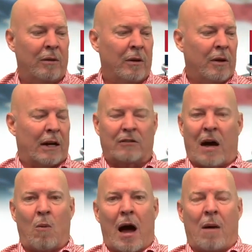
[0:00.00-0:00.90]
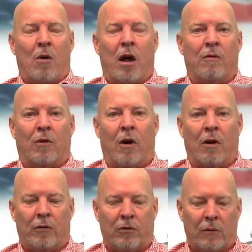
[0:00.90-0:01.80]
That's not why I'm running for
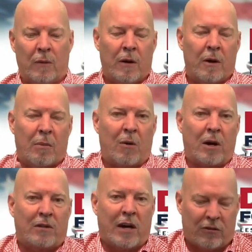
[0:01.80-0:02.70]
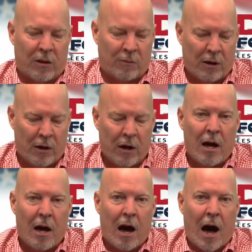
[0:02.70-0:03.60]
office. But I want to tell you something.
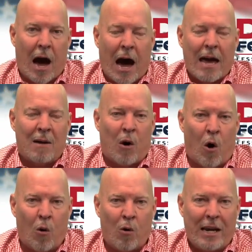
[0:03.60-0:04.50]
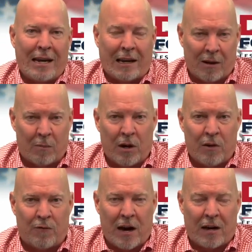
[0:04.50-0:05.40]
I am holding Liberty
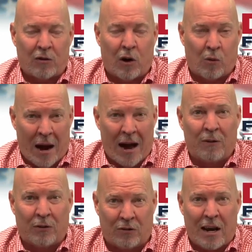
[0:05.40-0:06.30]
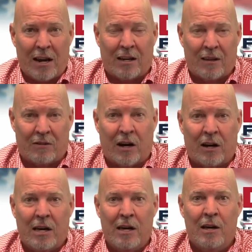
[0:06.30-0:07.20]
Fest around the state of
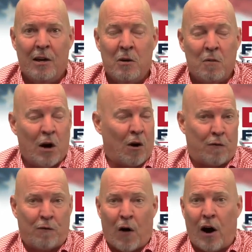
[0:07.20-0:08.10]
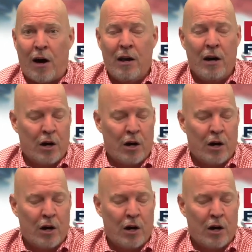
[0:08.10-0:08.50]
Kentucky that are fun,